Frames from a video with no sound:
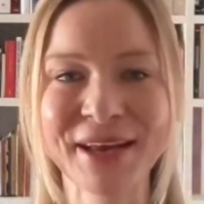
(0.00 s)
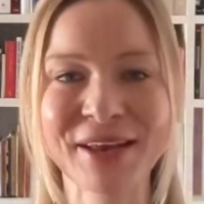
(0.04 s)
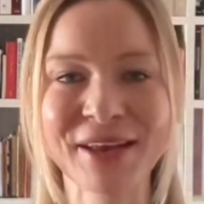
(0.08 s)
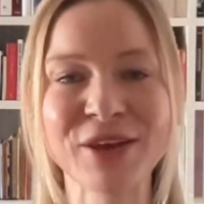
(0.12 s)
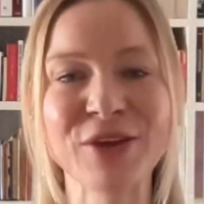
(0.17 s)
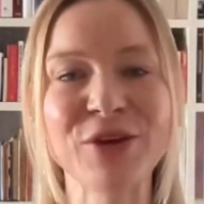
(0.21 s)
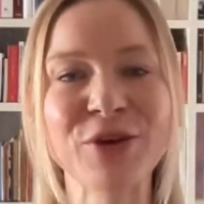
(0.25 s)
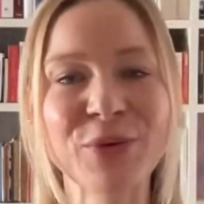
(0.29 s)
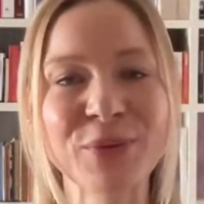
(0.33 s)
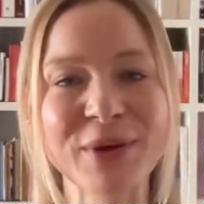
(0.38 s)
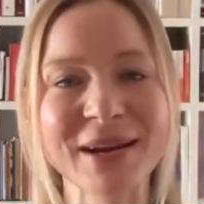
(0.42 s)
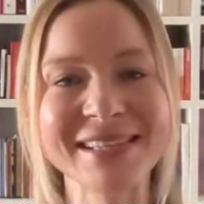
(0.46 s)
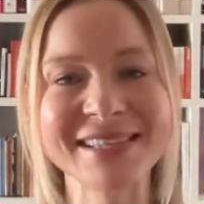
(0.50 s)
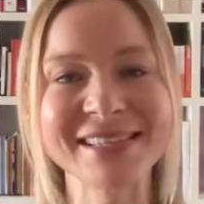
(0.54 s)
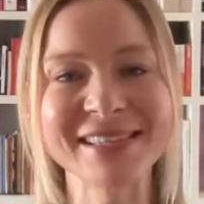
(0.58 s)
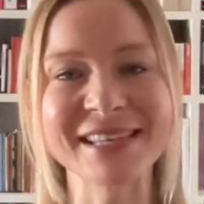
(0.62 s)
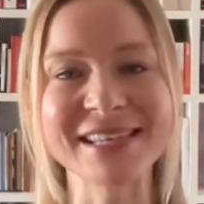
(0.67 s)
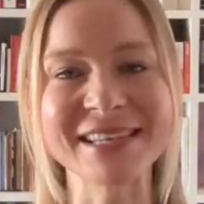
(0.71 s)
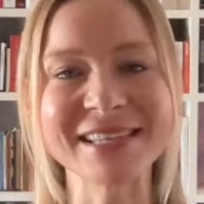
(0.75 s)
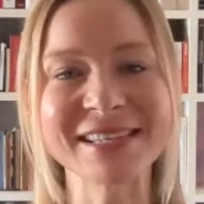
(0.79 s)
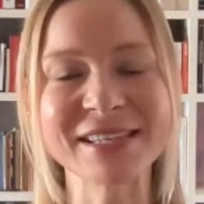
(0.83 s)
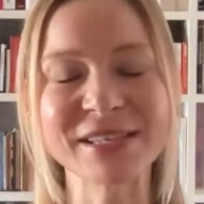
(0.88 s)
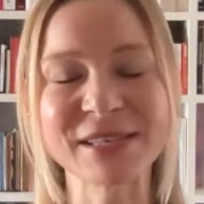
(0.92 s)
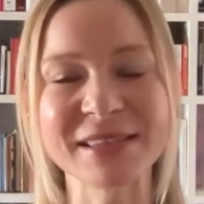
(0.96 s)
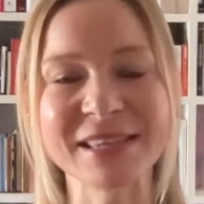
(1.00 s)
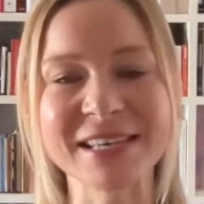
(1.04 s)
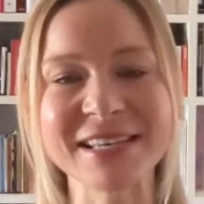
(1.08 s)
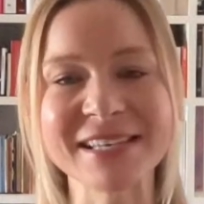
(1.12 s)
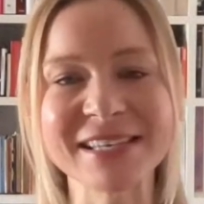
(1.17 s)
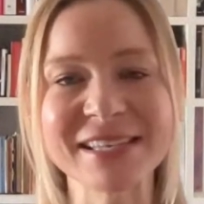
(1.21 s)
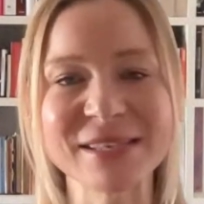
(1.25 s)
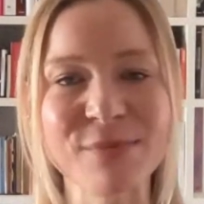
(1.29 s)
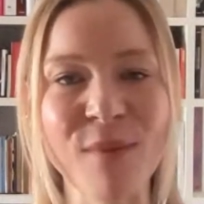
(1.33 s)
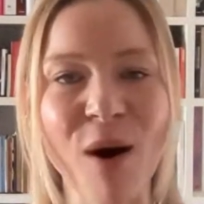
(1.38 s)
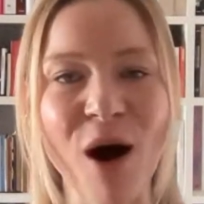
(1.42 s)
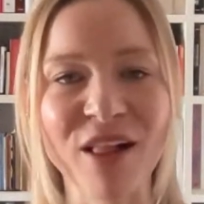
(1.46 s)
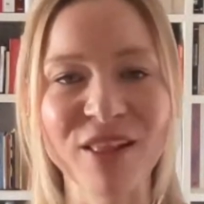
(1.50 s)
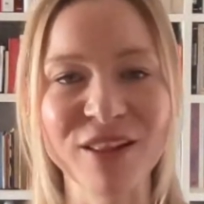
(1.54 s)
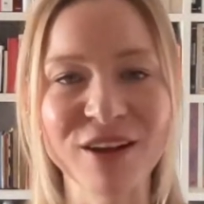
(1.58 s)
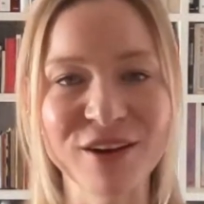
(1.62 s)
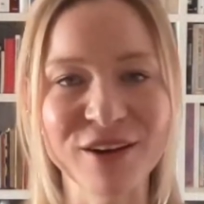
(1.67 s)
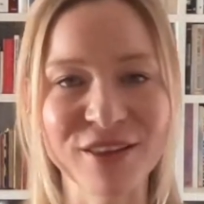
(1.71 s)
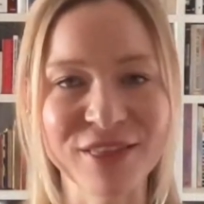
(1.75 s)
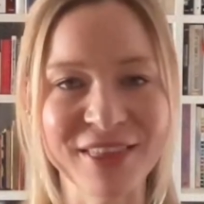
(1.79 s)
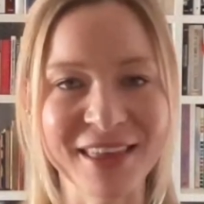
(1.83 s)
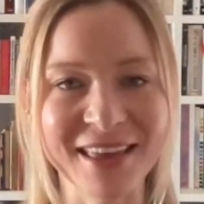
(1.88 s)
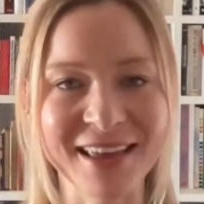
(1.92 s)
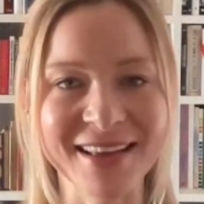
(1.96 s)
when it's these
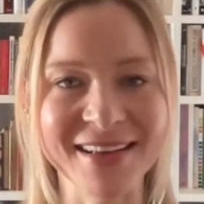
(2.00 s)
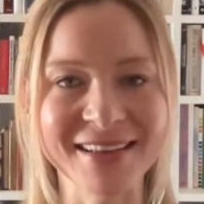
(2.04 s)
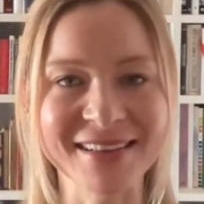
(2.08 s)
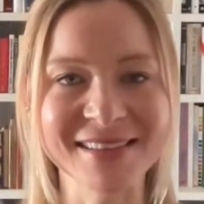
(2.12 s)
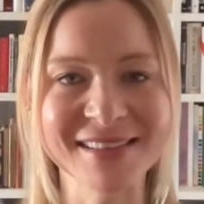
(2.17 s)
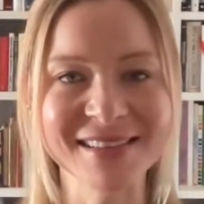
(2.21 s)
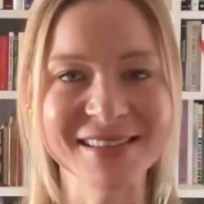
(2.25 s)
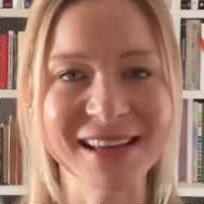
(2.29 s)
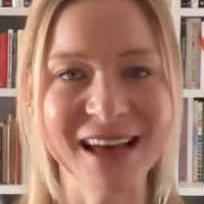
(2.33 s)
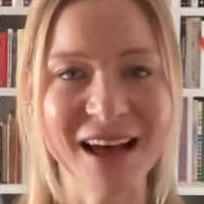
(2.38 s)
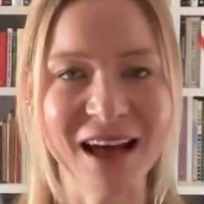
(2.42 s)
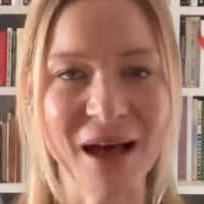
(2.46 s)
smaller things